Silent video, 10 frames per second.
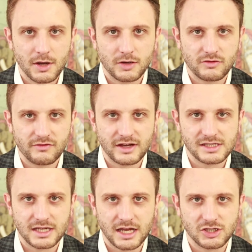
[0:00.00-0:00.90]
murder
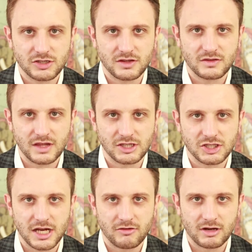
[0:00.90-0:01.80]
investigation
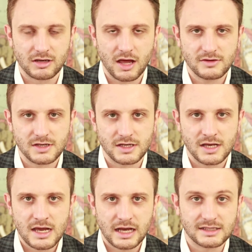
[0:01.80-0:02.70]
this year in
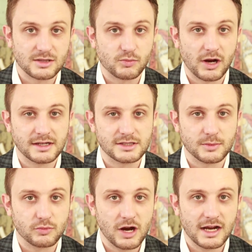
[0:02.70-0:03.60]
London, and surprise,
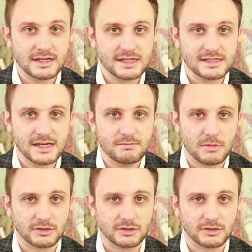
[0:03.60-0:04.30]
surprise, it's in